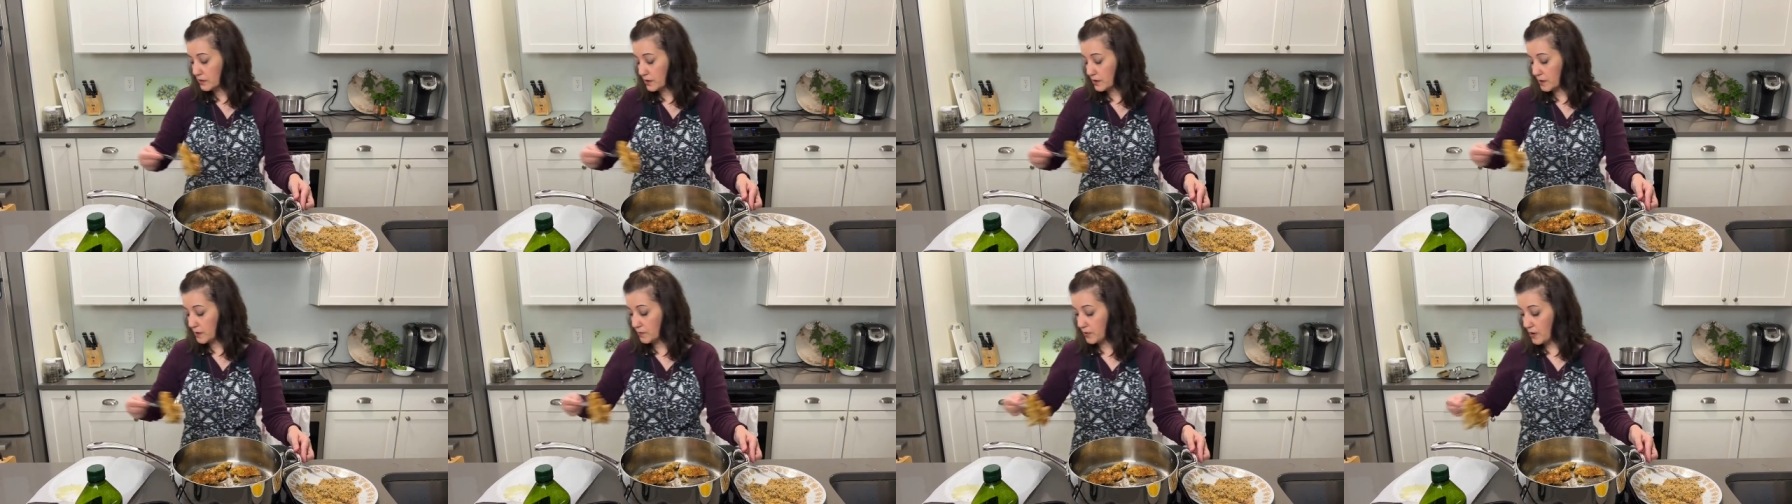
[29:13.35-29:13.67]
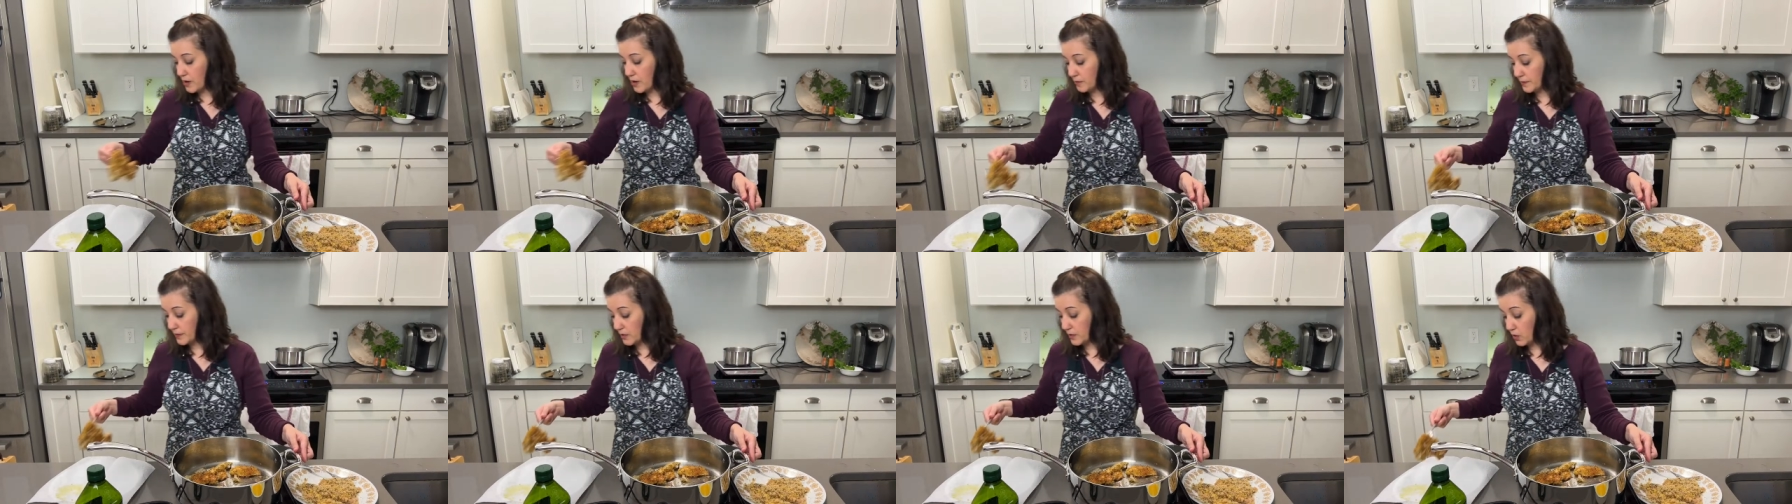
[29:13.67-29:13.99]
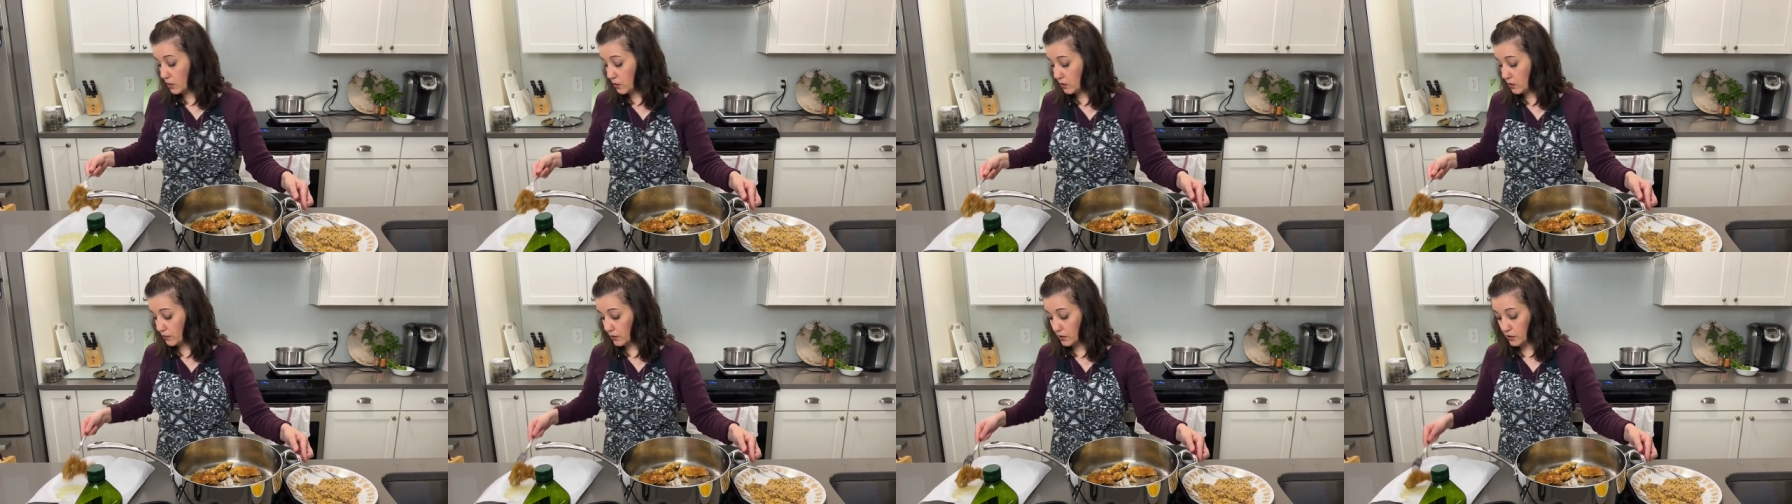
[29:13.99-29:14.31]
I'm probably
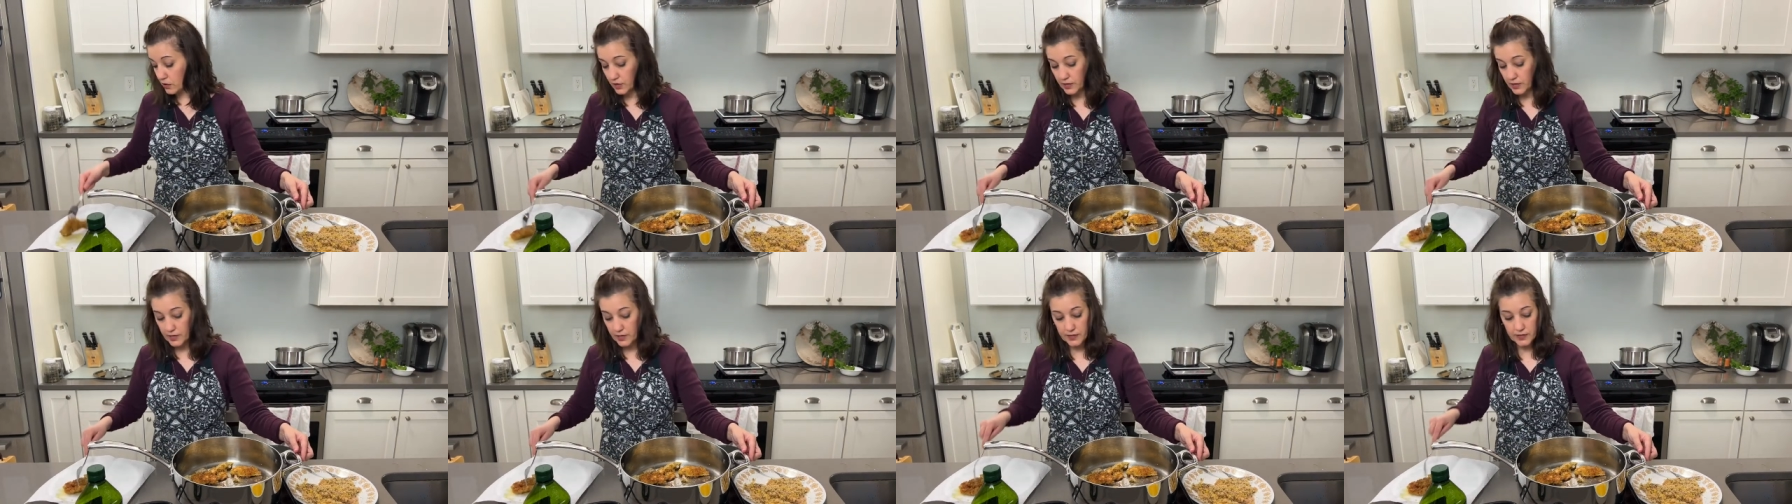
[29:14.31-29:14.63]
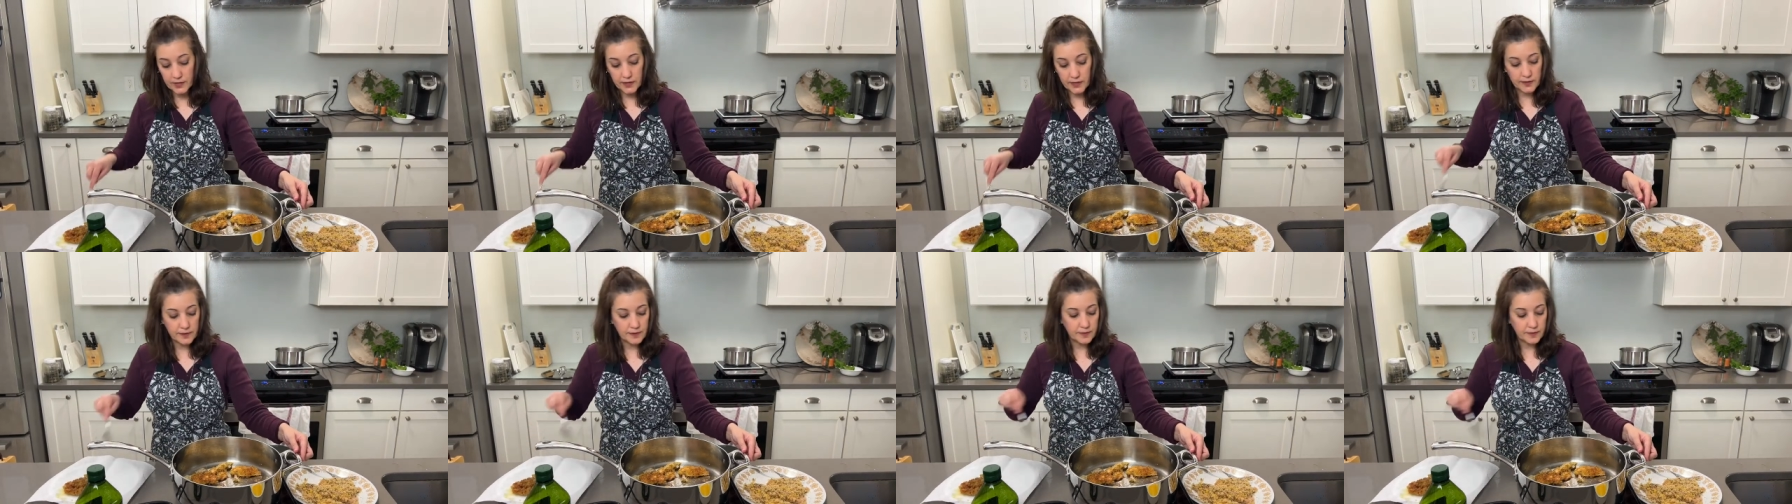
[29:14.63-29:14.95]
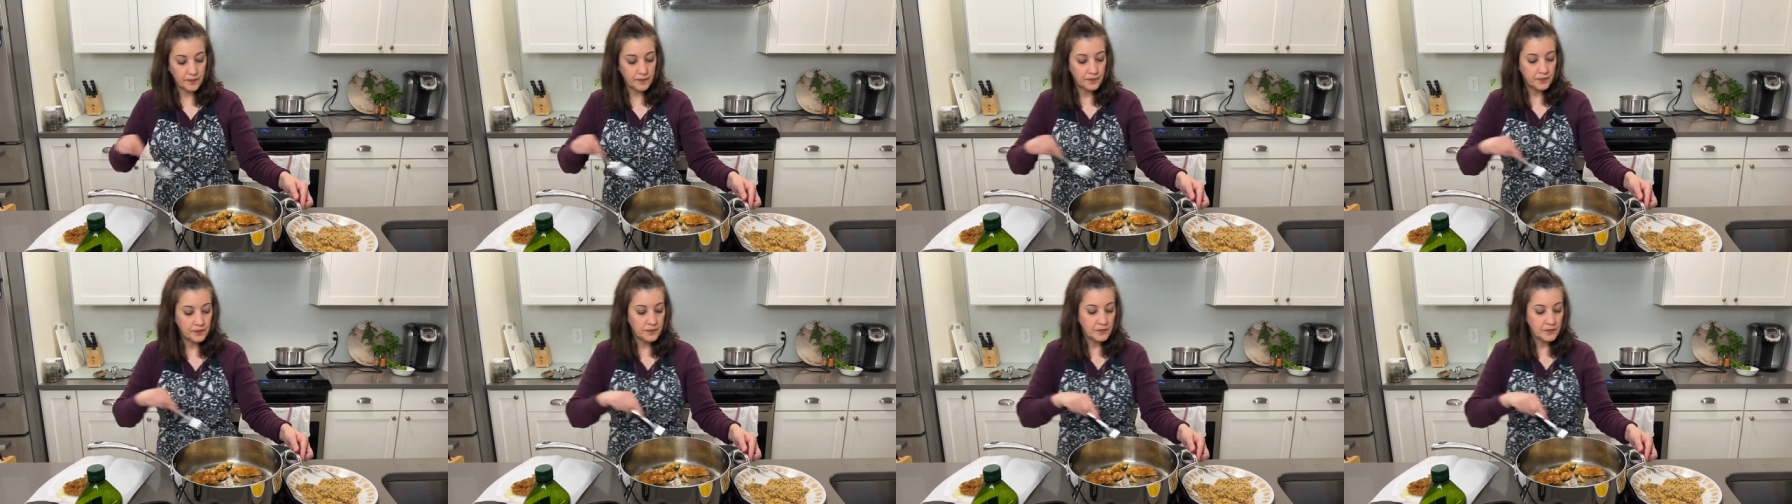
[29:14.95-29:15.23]
overcooking this.